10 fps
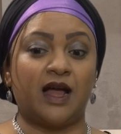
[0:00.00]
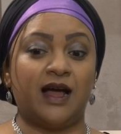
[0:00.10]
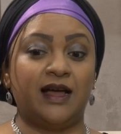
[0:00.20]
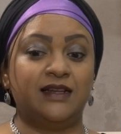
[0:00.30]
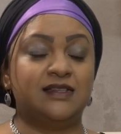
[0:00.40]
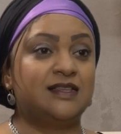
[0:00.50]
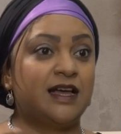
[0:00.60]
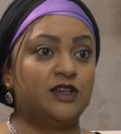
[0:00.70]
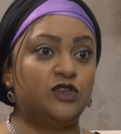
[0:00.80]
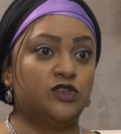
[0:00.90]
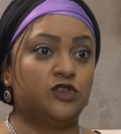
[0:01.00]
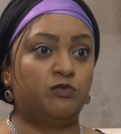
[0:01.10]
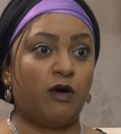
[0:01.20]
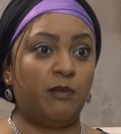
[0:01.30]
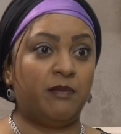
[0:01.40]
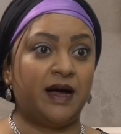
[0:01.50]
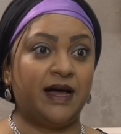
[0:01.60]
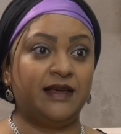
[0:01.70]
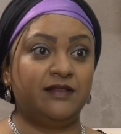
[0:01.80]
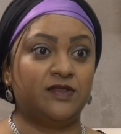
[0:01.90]
I decided to pop
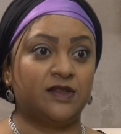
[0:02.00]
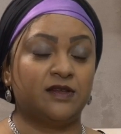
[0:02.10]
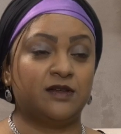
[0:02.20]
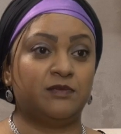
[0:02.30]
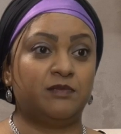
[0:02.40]
by the